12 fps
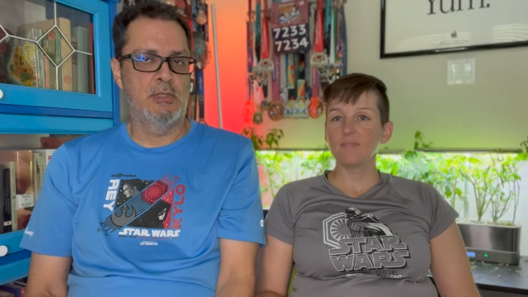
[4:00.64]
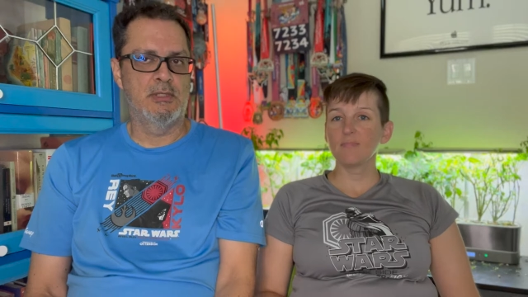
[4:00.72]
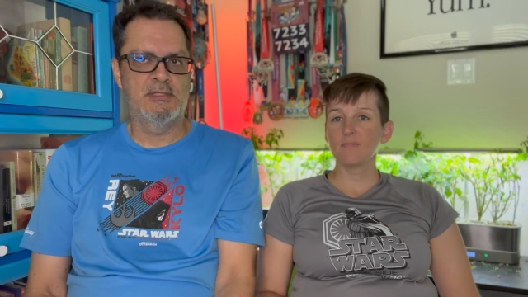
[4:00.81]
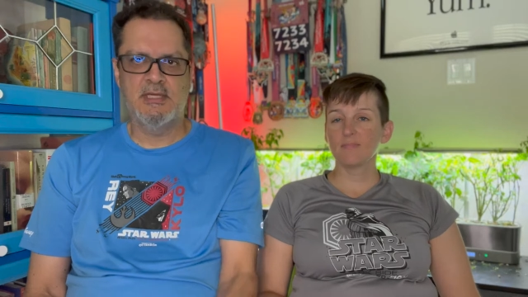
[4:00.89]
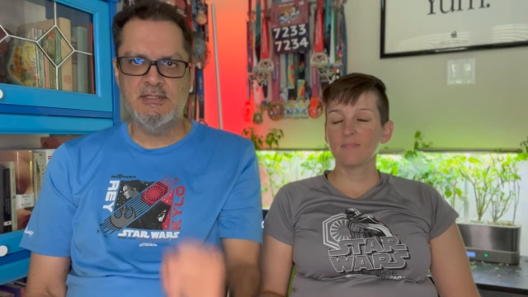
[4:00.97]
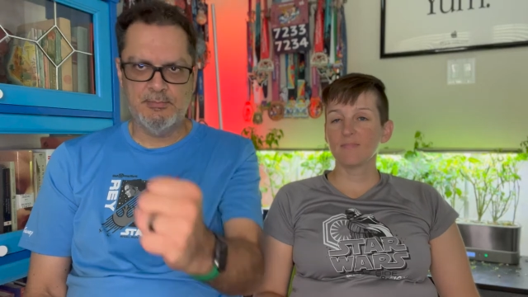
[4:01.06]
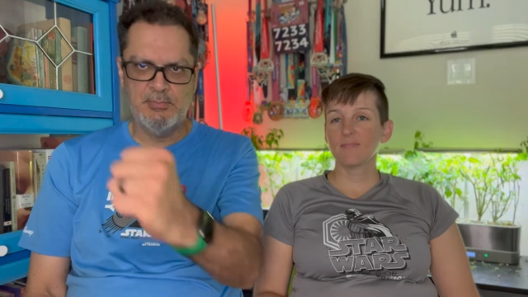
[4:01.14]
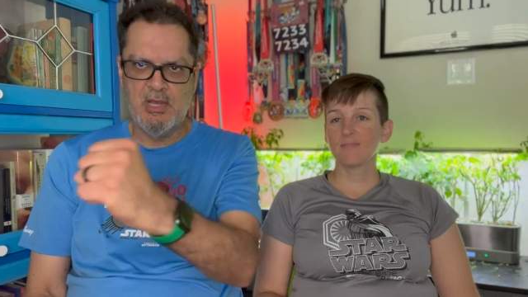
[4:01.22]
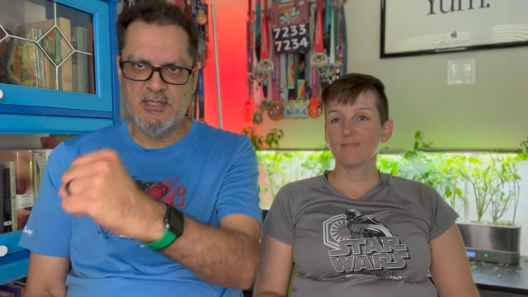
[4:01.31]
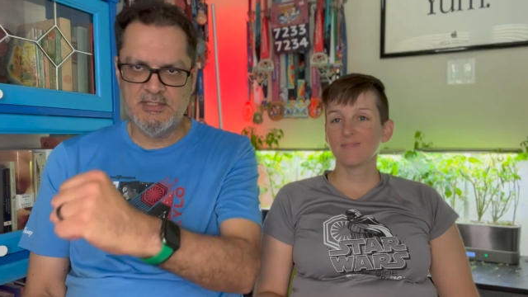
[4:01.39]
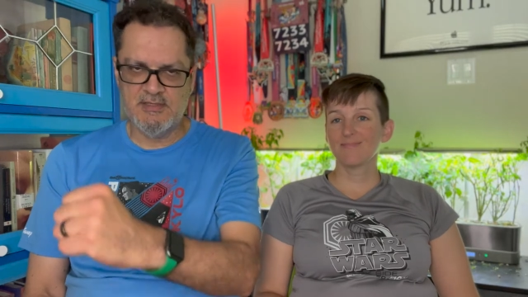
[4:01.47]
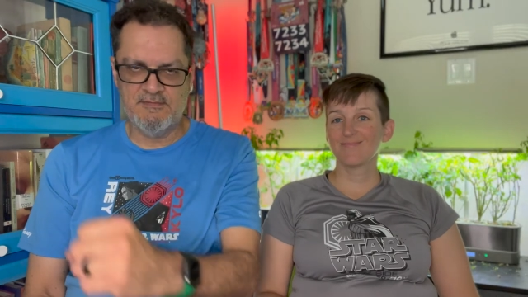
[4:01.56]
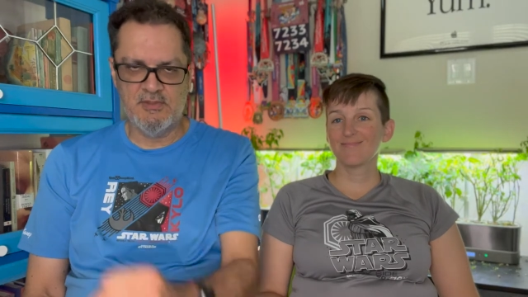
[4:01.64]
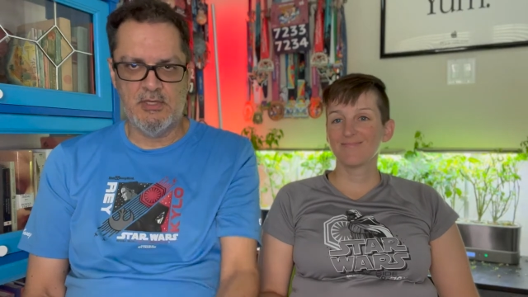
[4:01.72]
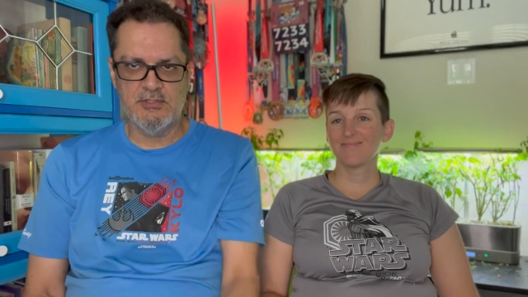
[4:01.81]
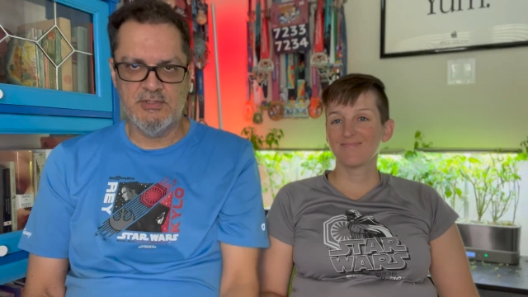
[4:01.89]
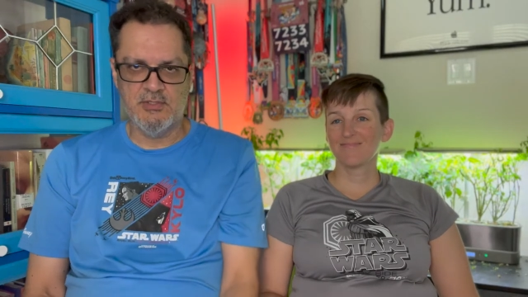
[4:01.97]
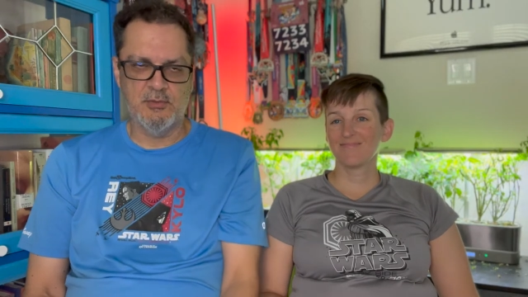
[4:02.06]
Speaker 1: send some positive
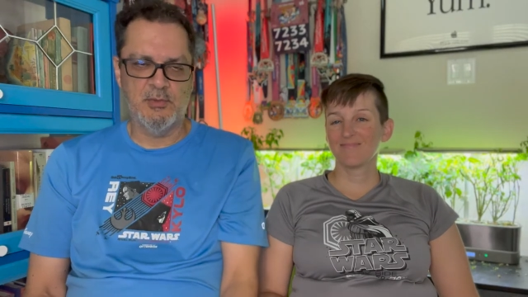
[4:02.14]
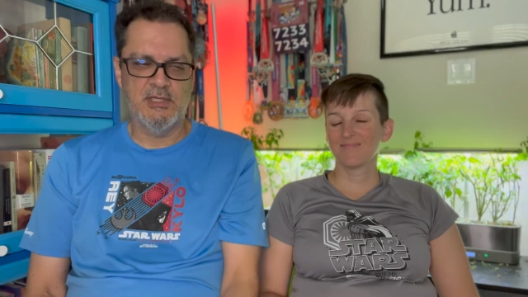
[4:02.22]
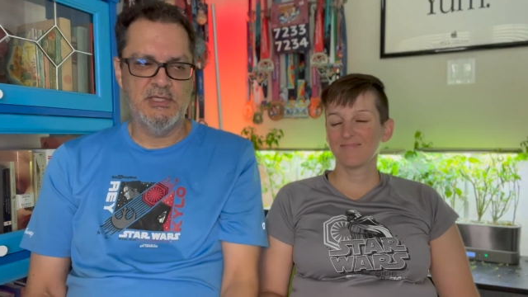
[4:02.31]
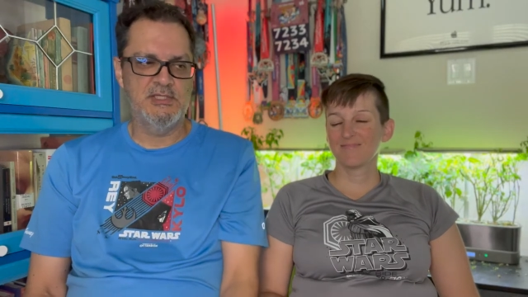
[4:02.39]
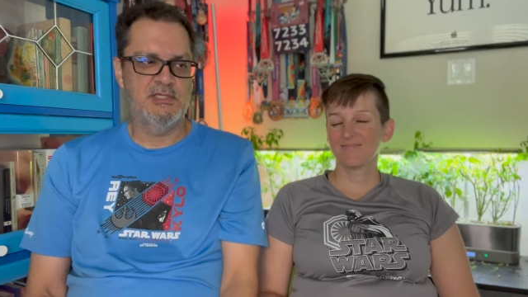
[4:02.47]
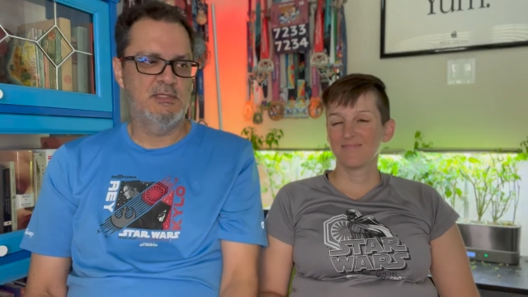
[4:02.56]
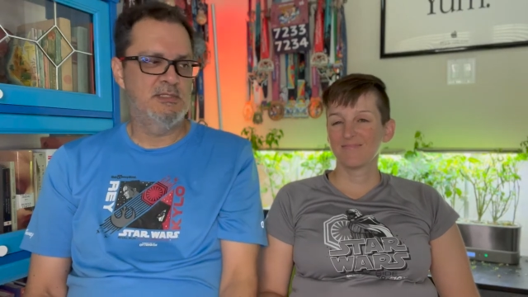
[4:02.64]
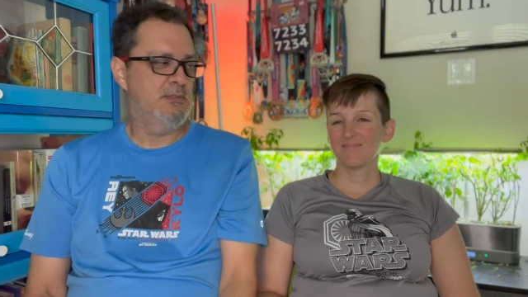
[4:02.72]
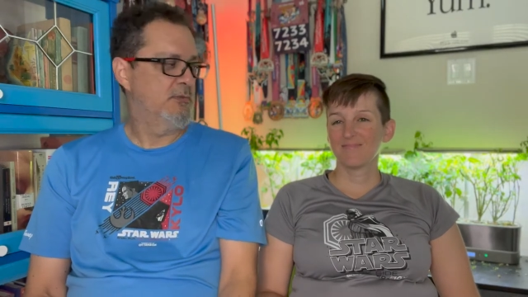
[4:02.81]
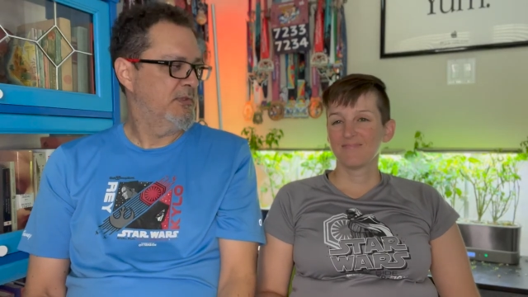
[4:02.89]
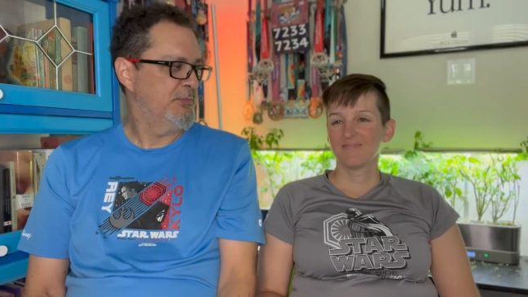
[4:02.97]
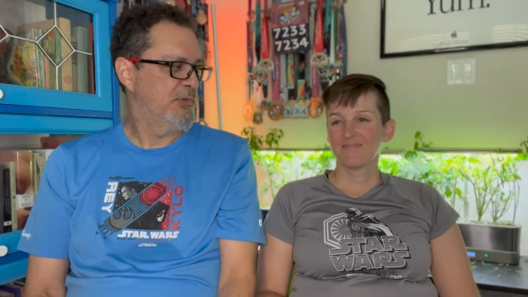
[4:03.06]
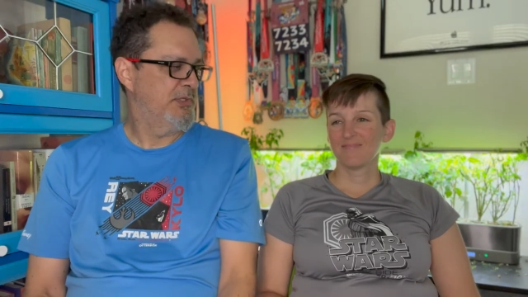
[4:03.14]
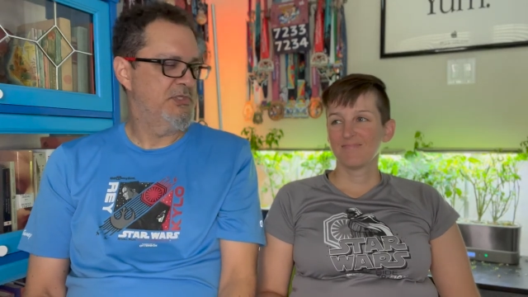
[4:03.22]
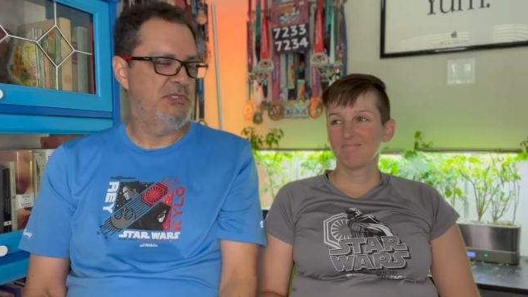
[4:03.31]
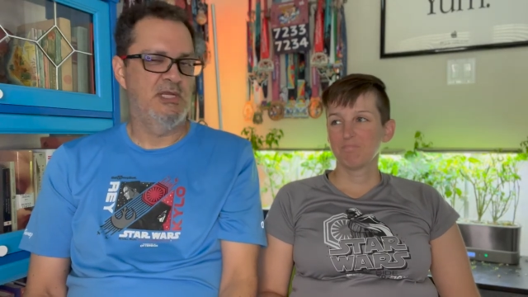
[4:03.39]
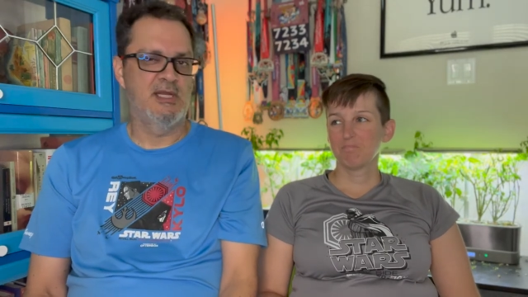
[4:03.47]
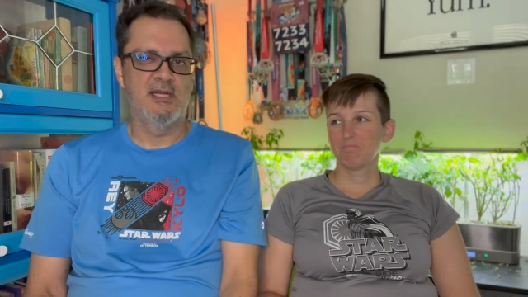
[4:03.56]
thoughts her way. She would
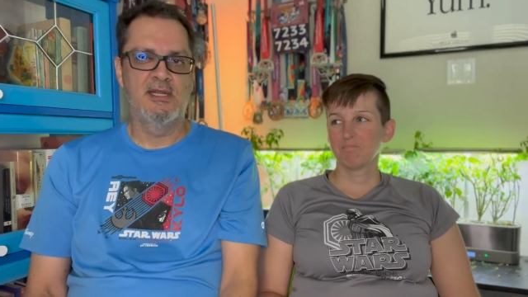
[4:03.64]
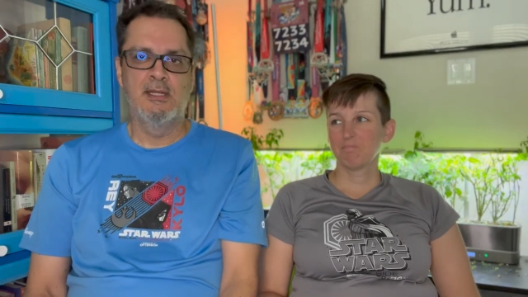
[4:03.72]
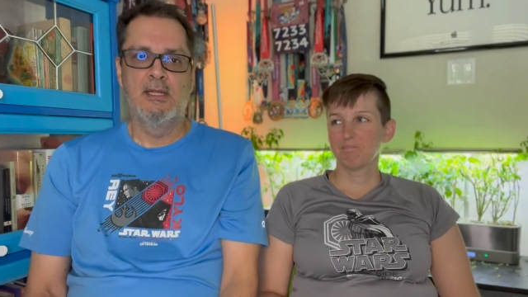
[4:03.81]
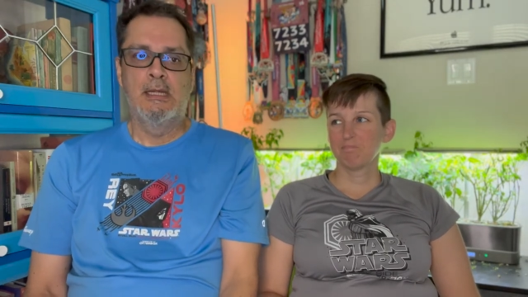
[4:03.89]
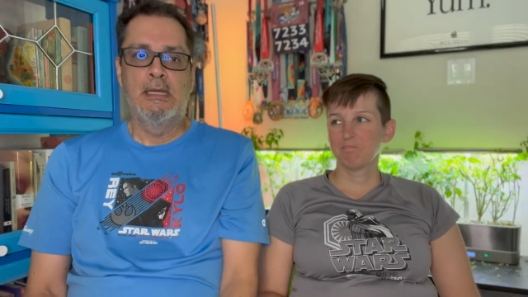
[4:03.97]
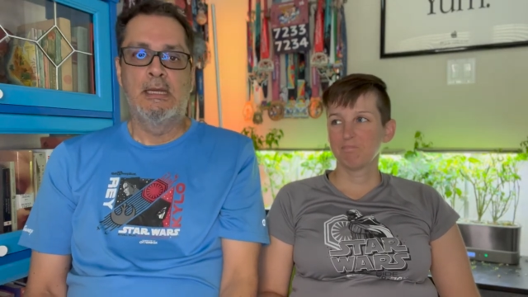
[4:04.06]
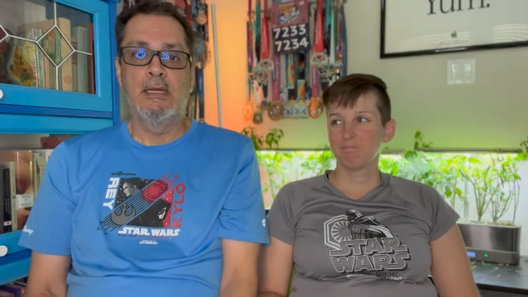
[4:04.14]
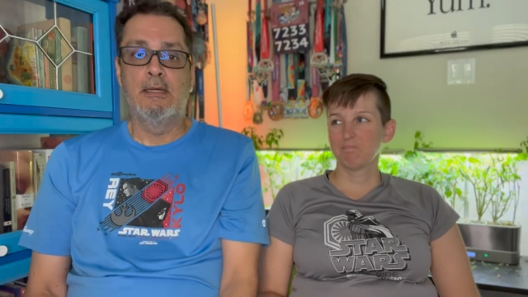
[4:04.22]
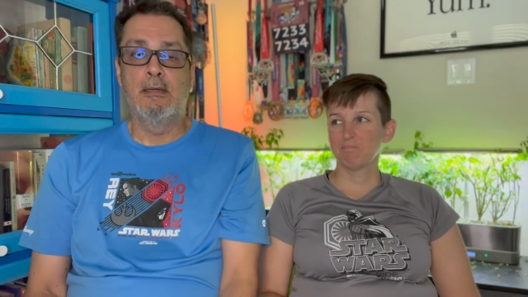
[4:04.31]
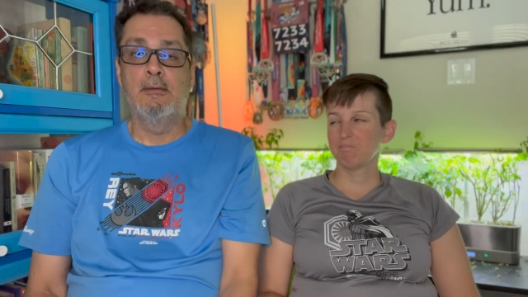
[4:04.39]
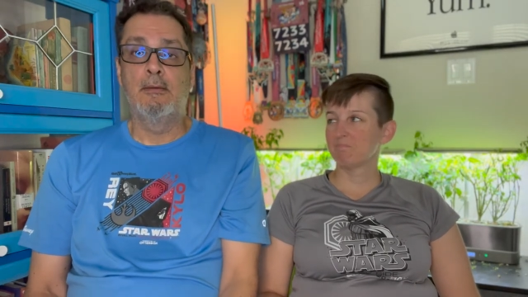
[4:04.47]
appreciate it.